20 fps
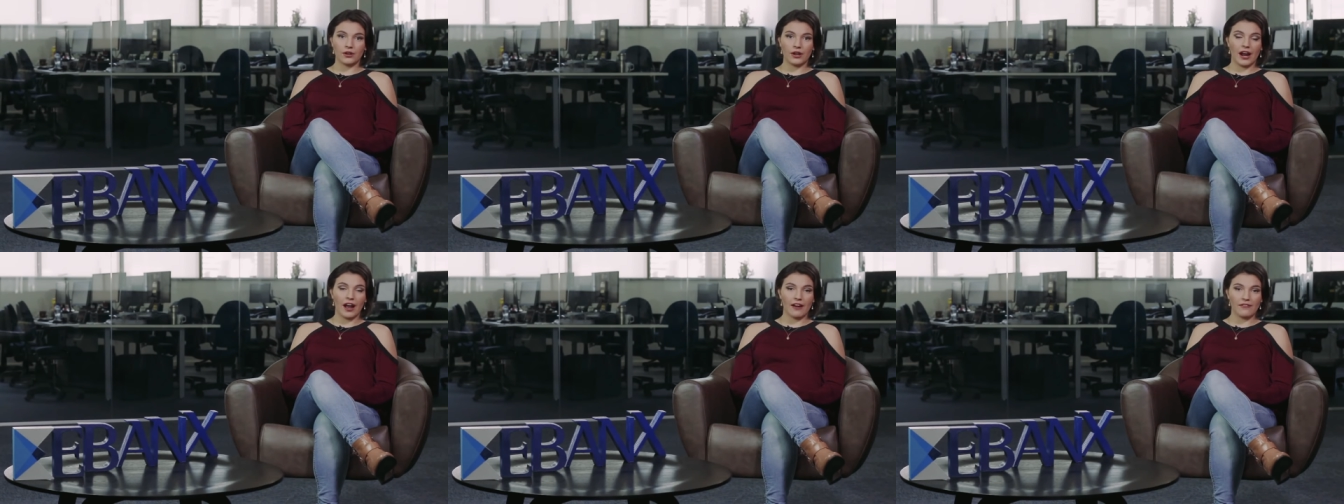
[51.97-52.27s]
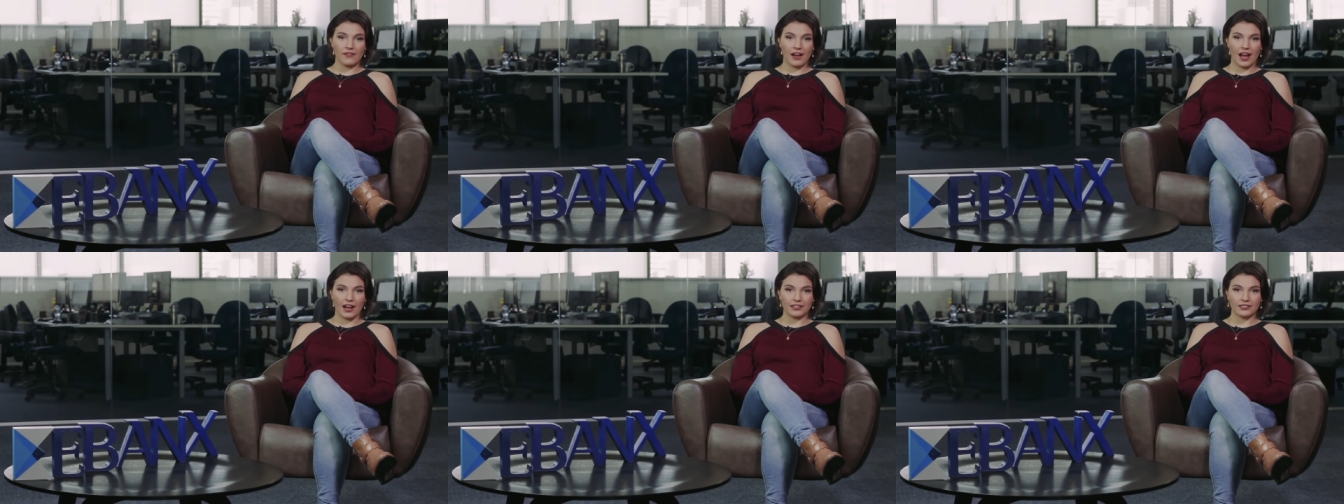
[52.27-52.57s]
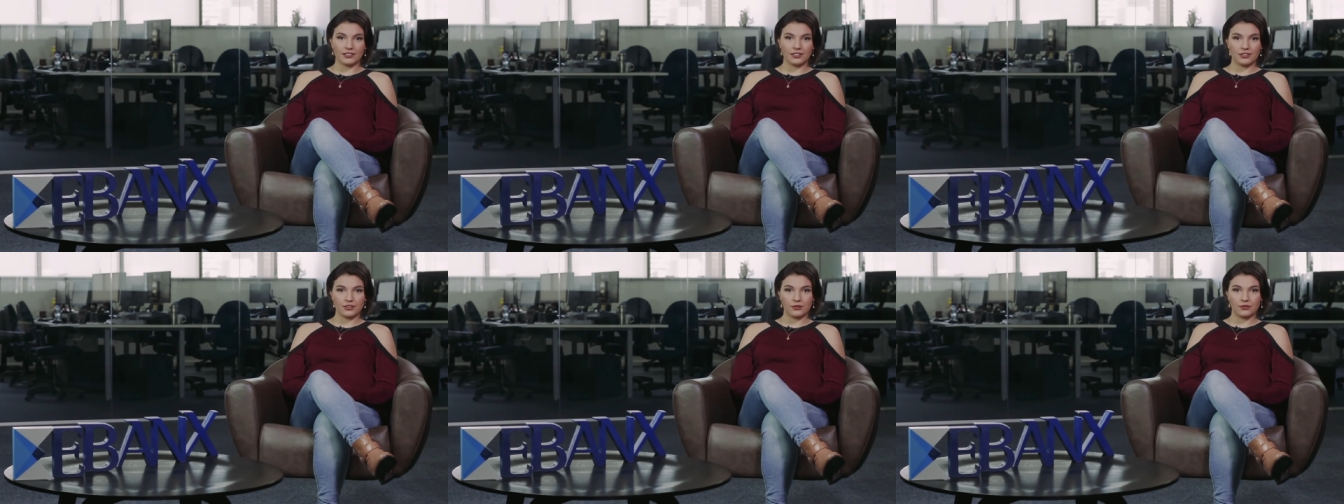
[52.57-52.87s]
or have
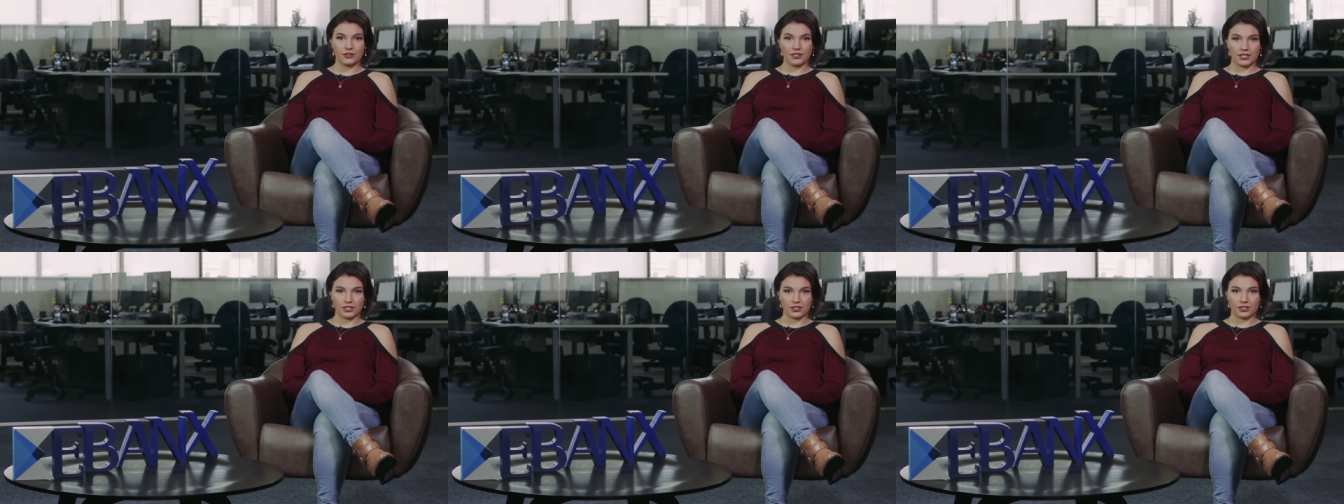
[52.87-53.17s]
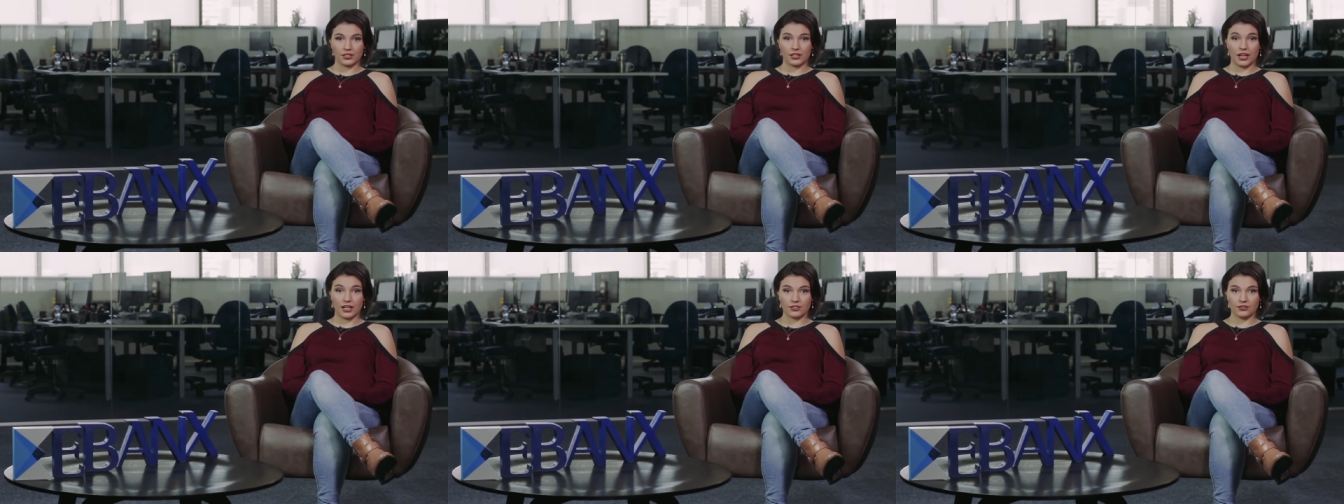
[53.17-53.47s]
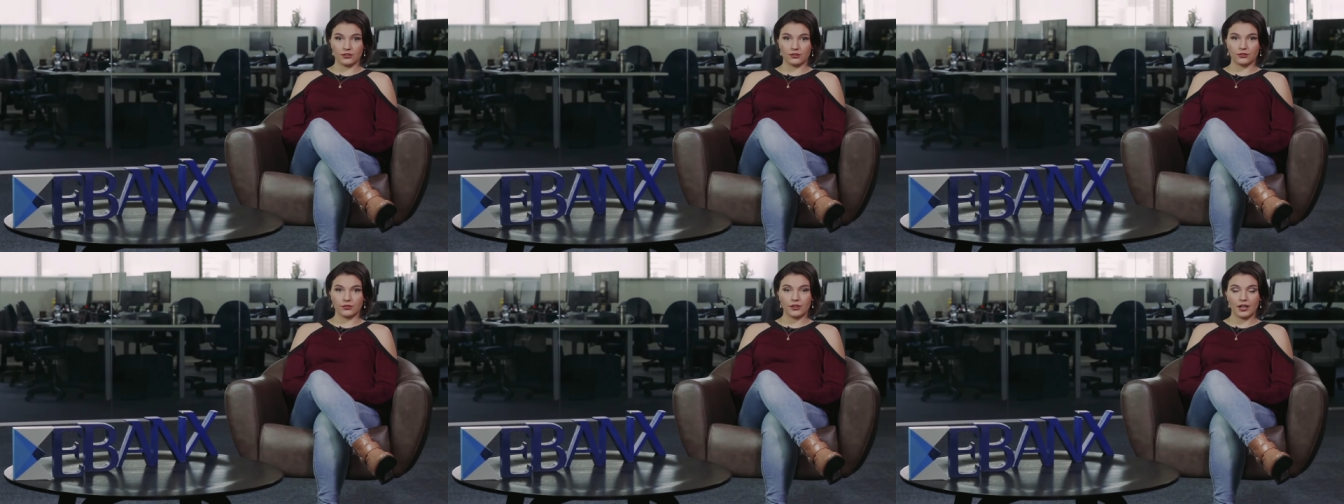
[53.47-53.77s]
access to an
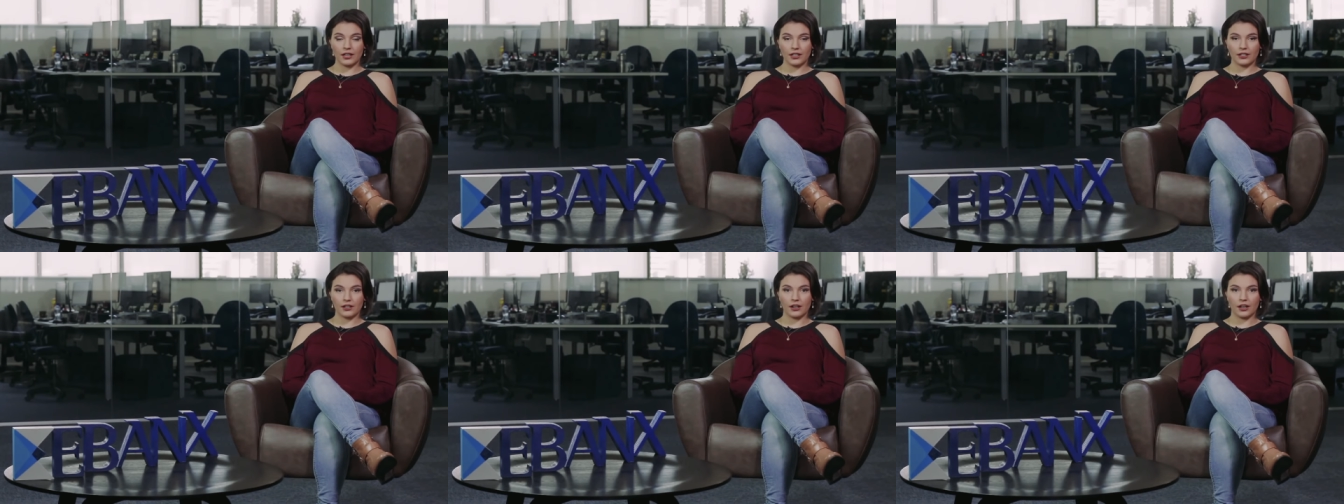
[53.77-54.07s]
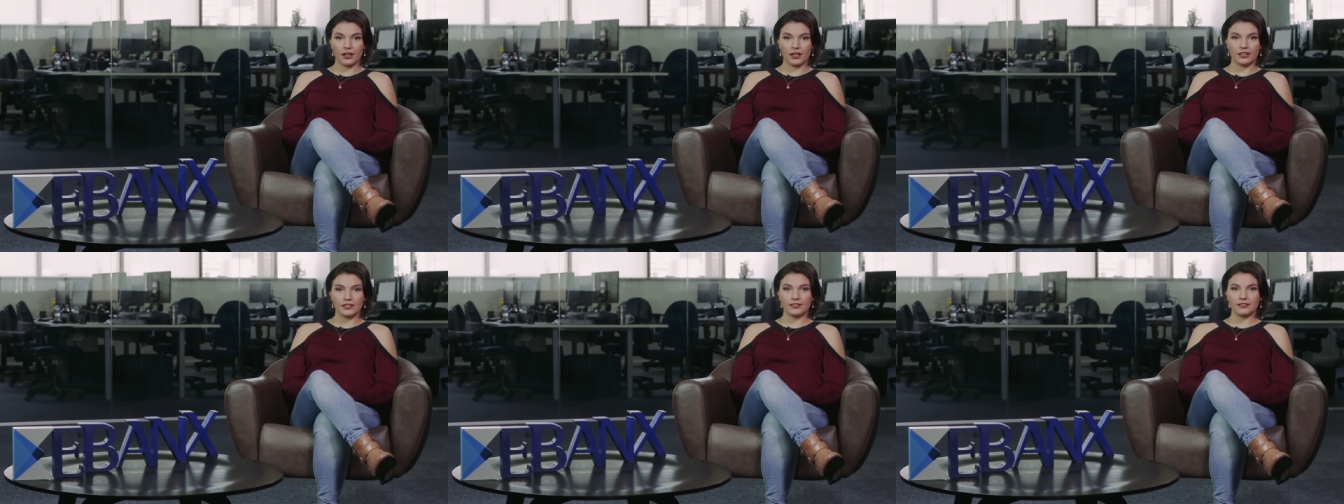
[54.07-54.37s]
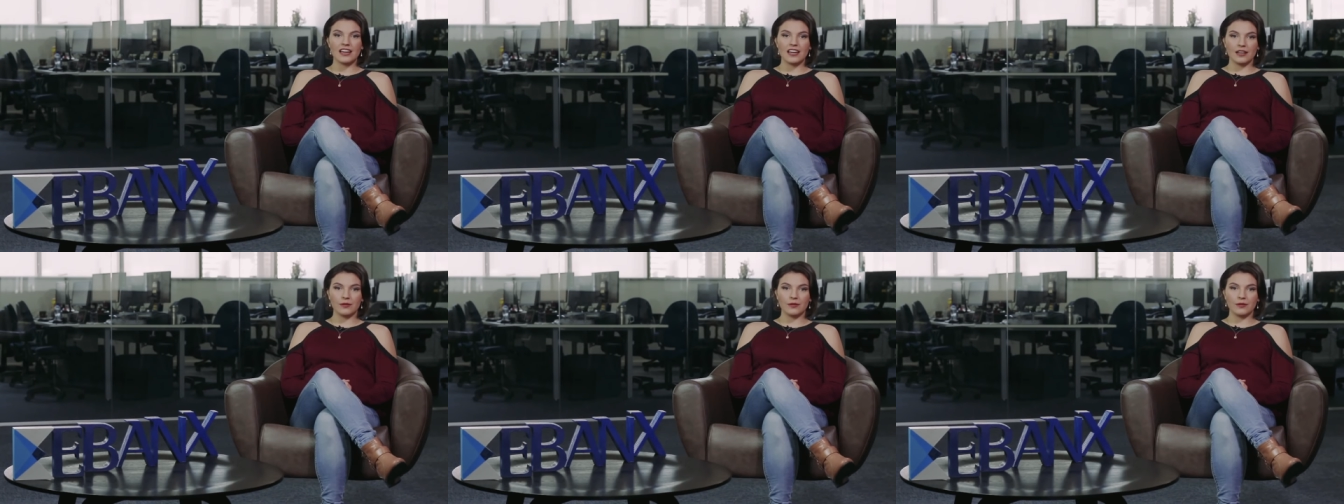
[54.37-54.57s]
international credit card.